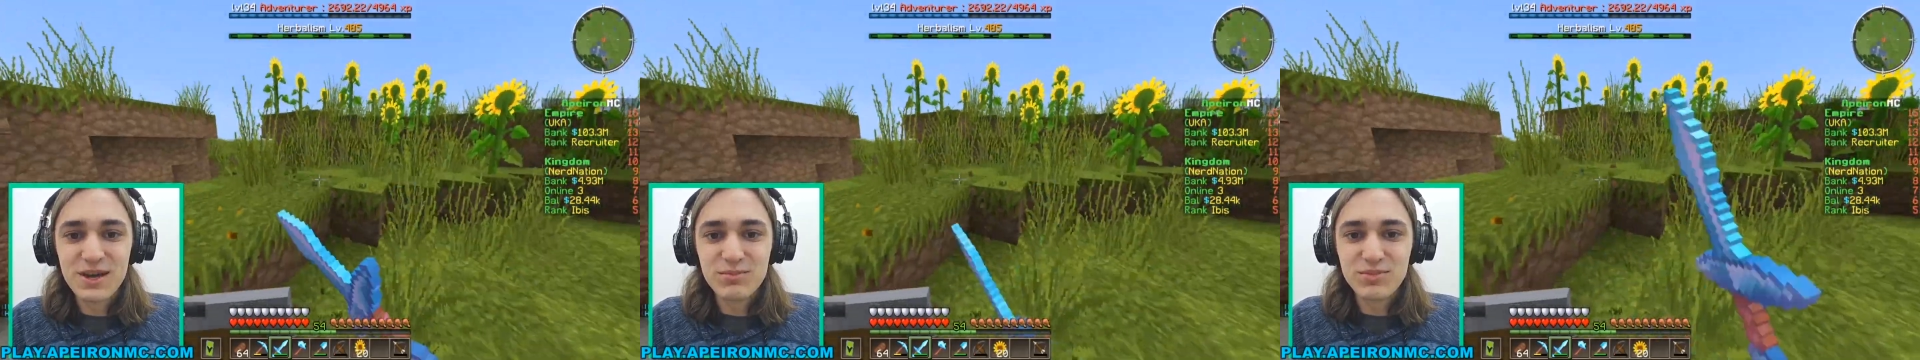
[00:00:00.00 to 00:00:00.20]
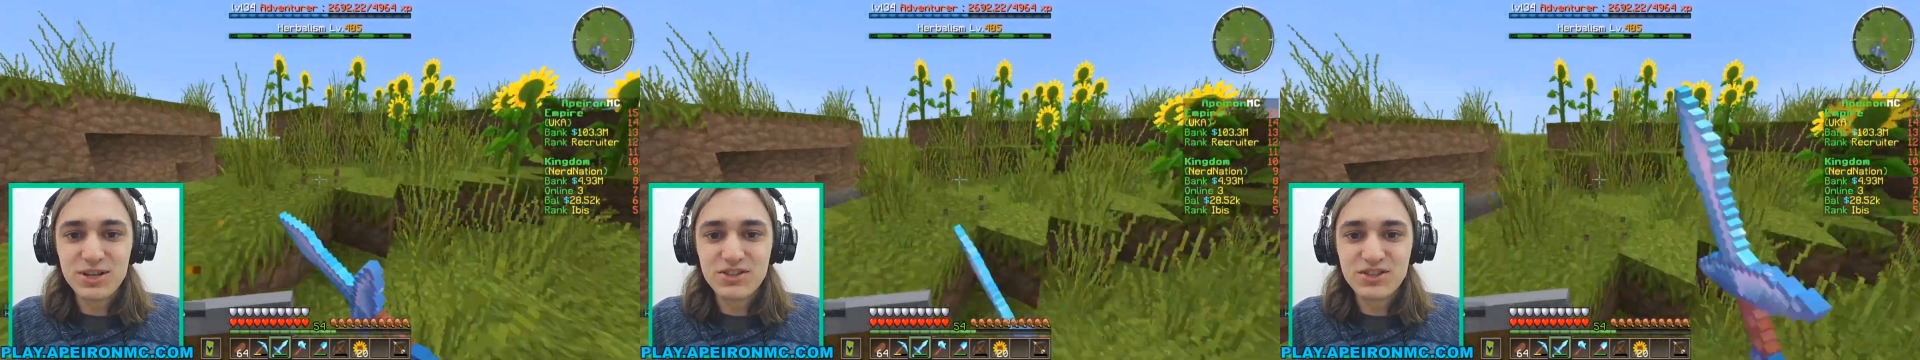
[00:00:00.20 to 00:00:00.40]

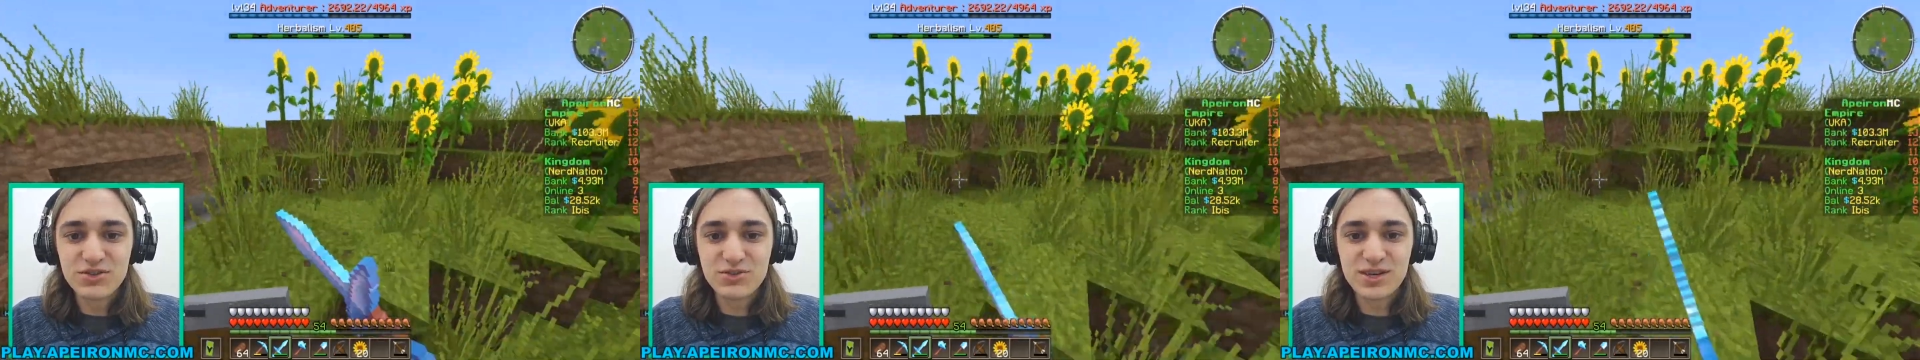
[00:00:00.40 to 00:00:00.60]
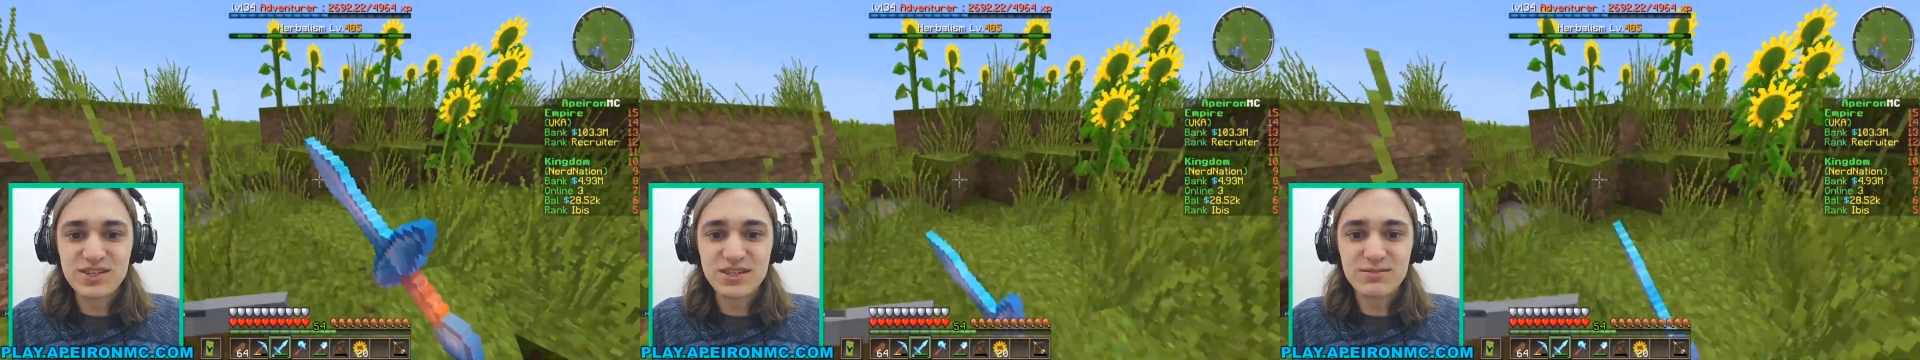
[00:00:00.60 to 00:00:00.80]
Plus it's
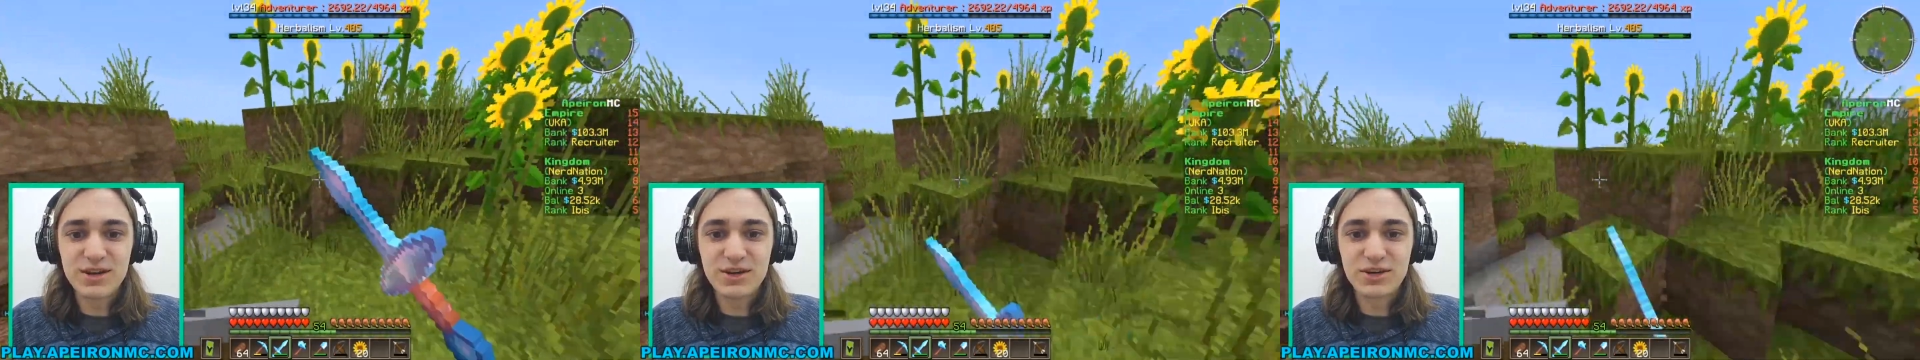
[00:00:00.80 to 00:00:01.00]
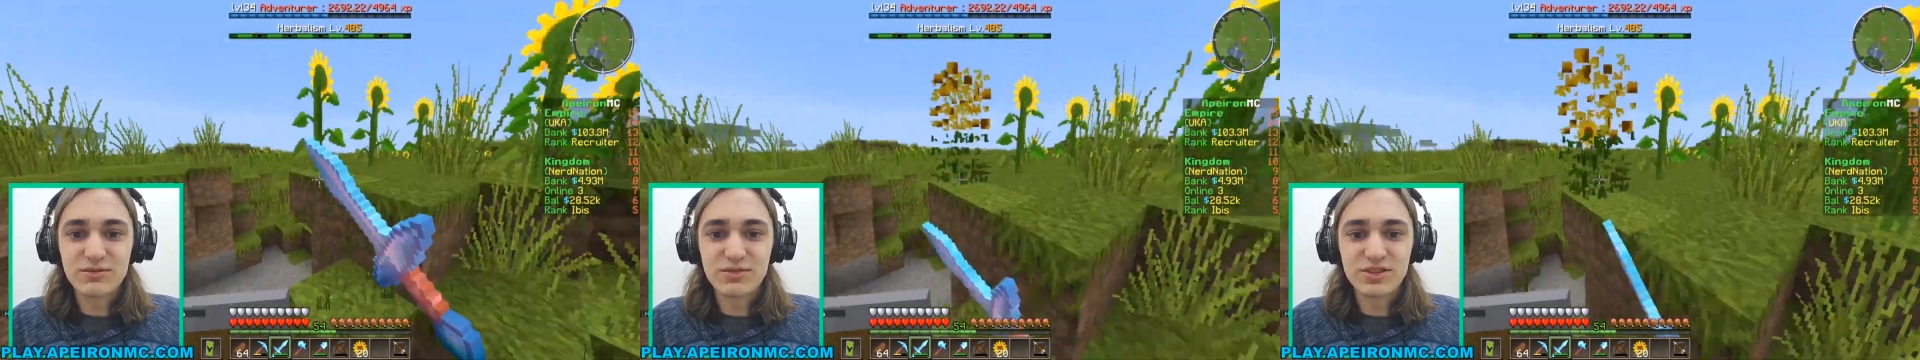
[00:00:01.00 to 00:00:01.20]
raising my
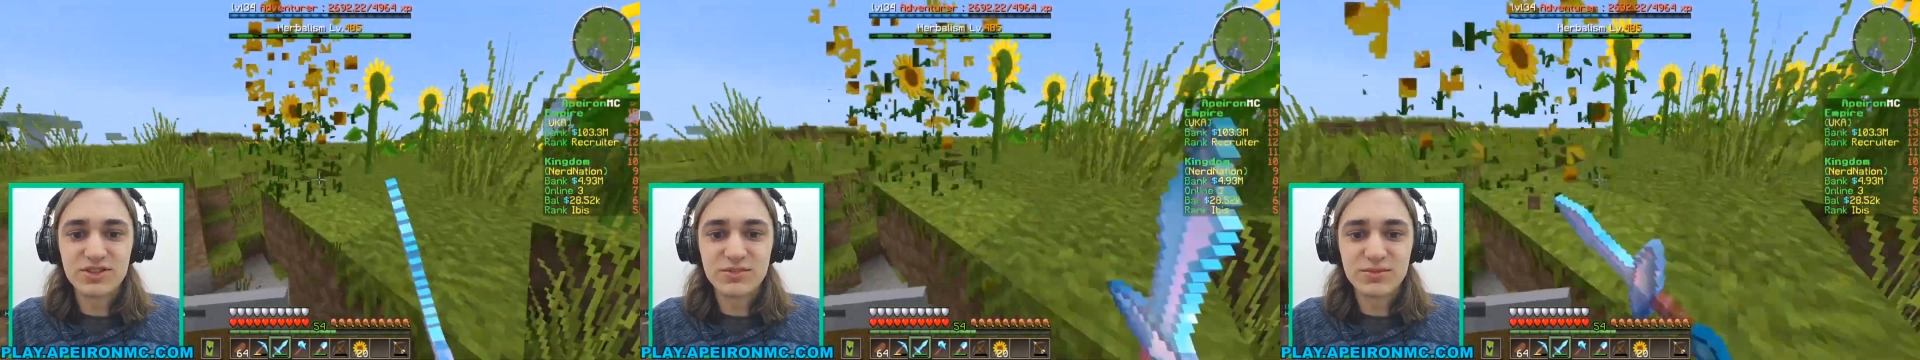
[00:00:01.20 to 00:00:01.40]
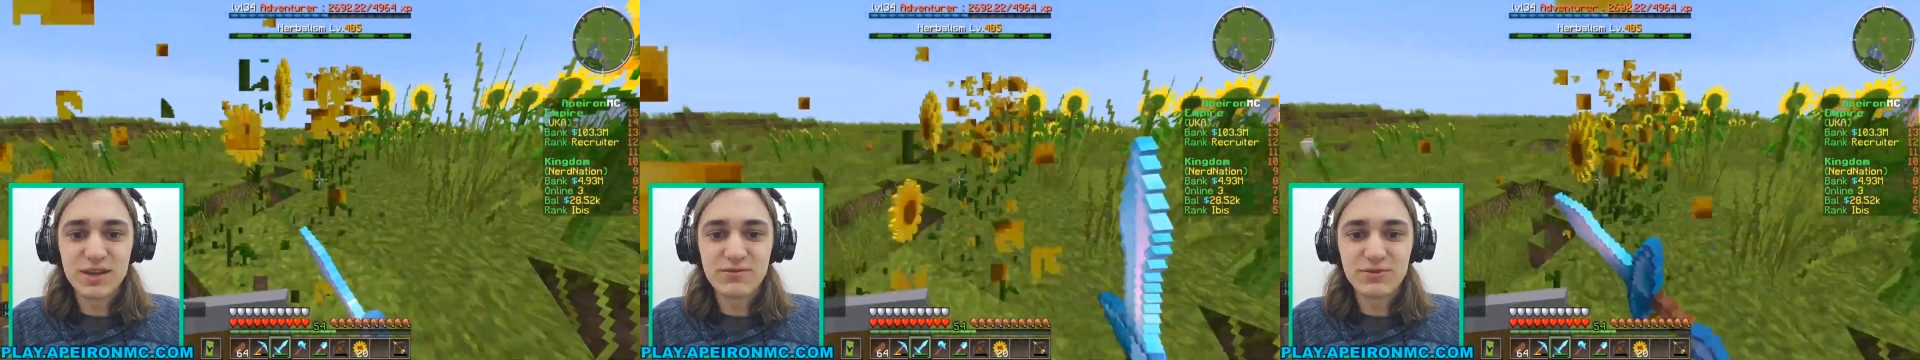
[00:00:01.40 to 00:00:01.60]

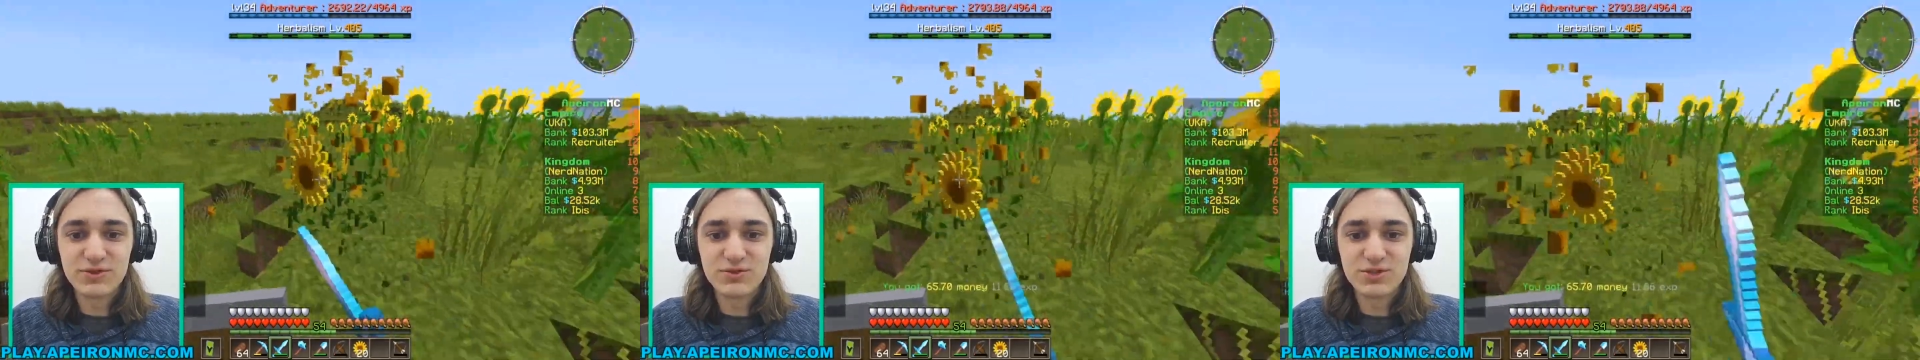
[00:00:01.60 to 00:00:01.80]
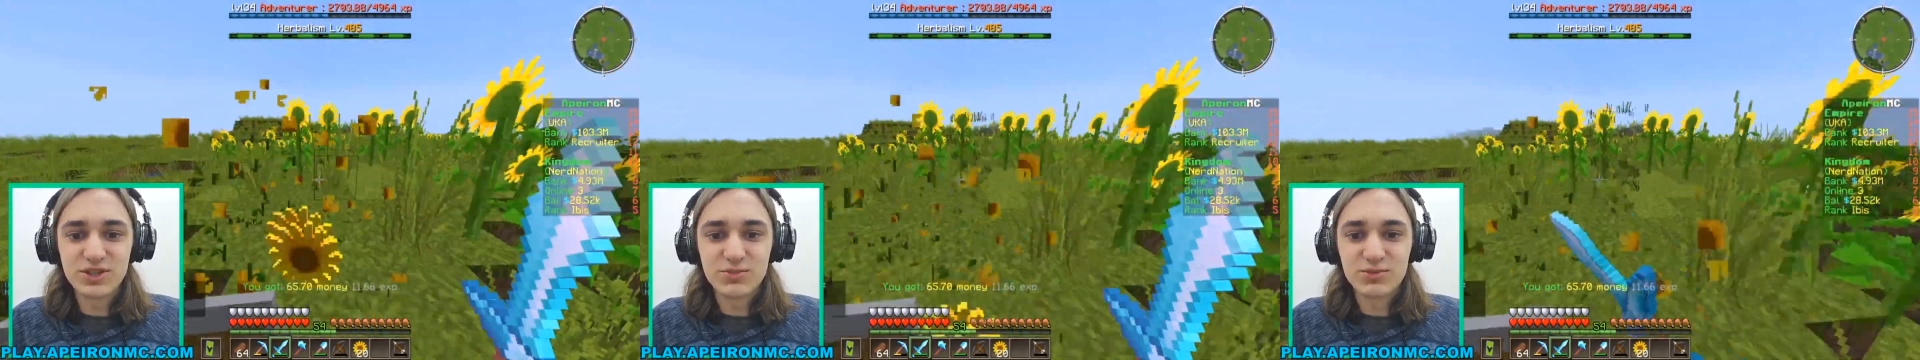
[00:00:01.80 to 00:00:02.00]
herbalism levels,
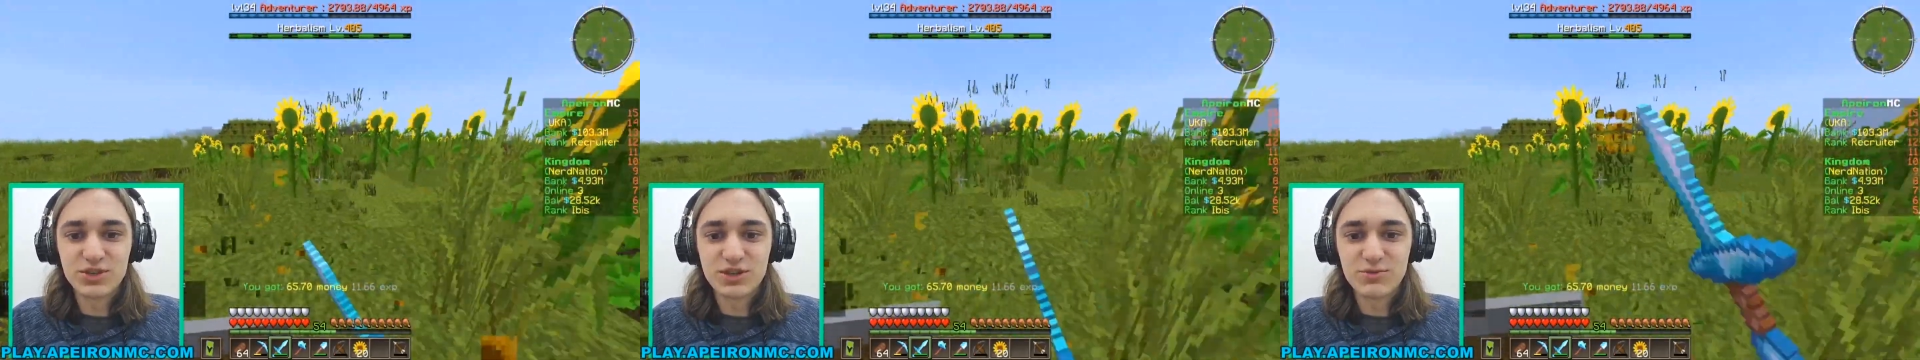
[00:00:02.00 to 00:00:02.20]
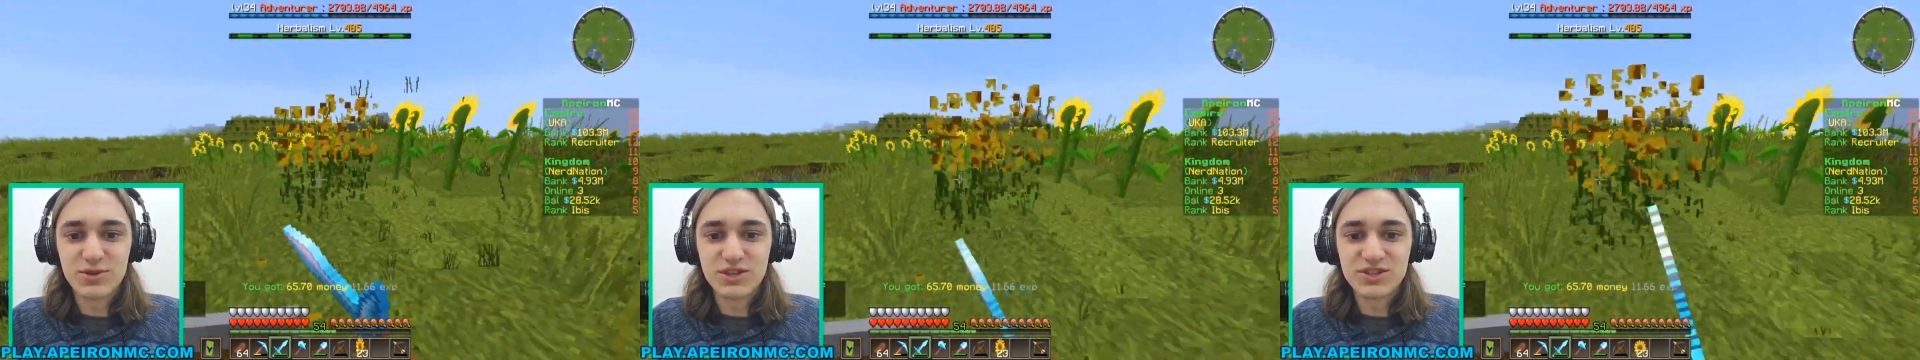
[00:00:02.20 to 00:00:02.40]
which I'm
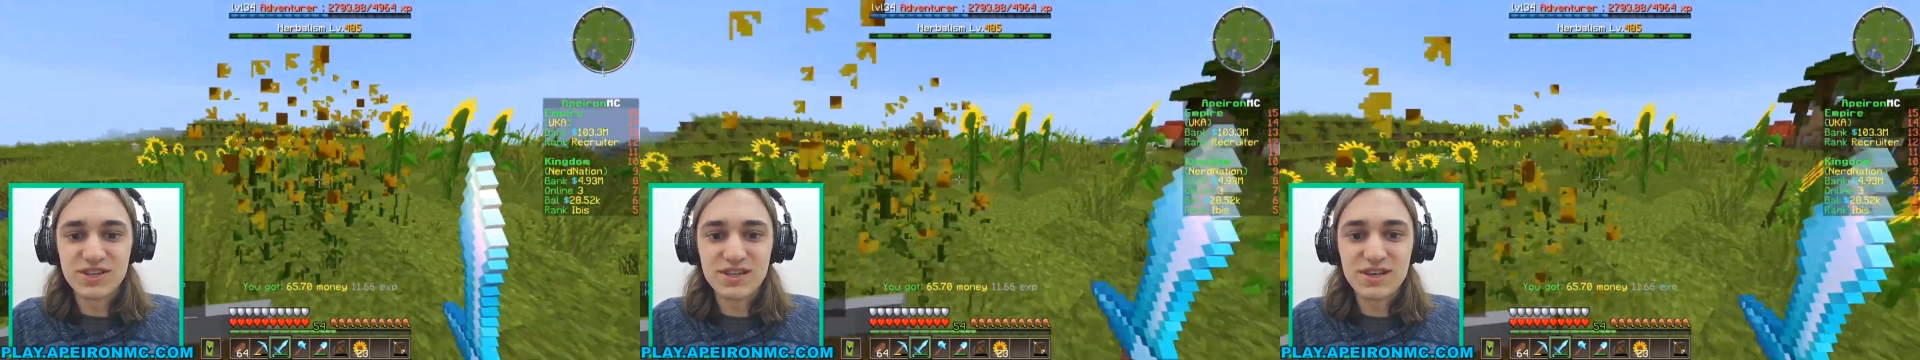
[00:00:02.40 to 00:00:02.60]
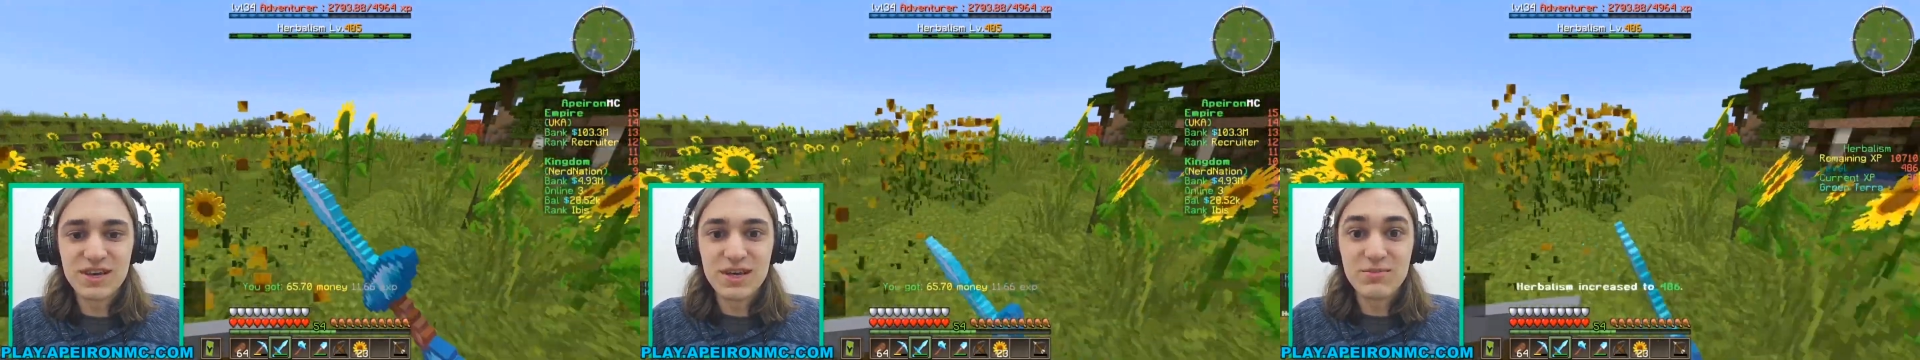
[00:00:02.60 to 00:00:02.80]
really wanting,